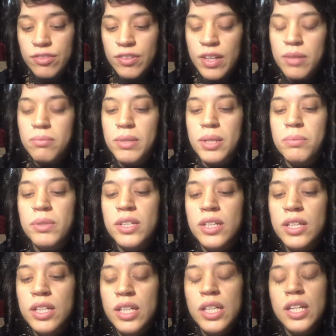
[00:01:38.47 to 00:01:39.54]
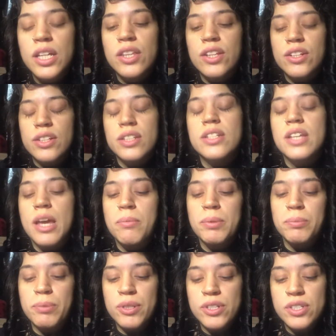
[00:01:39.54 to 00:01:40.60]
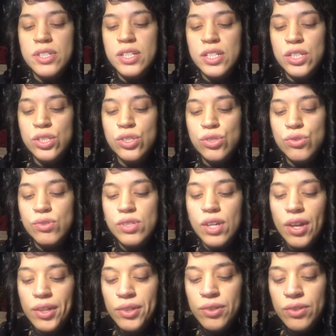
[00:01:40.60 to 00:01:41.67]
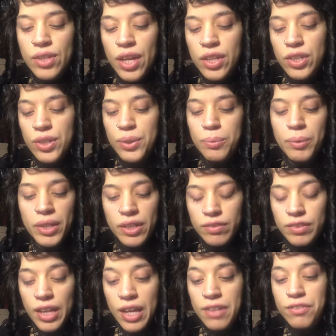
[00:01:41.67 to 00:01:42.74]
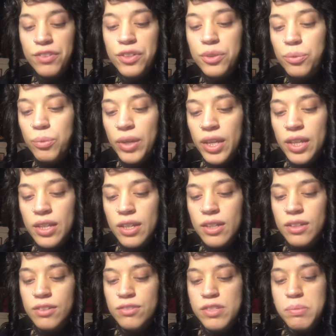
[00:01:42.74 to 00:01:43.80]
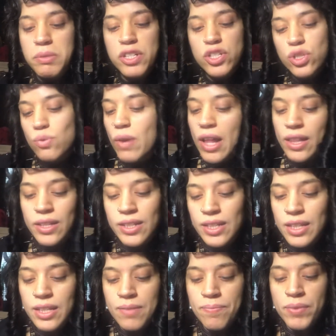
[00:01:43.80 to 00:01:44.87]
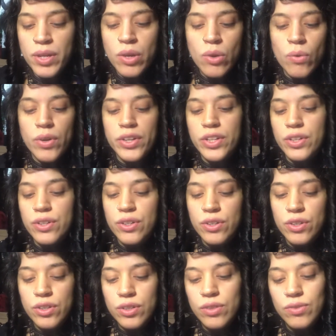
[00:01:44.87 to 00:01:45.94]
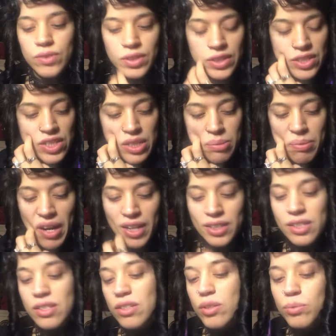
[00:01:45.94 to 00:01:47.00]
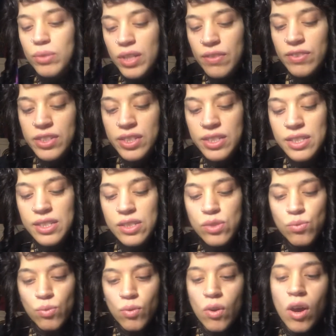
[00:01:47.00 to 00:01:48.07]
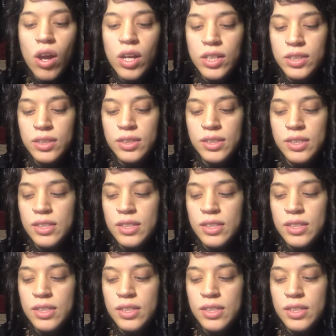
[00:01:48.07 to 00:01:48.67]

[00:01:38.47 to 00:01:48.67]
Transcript: And maybe they're the type of person to tell you that your way of life, your way of spirituality, or your religious practice, or whatever it is, is wrong,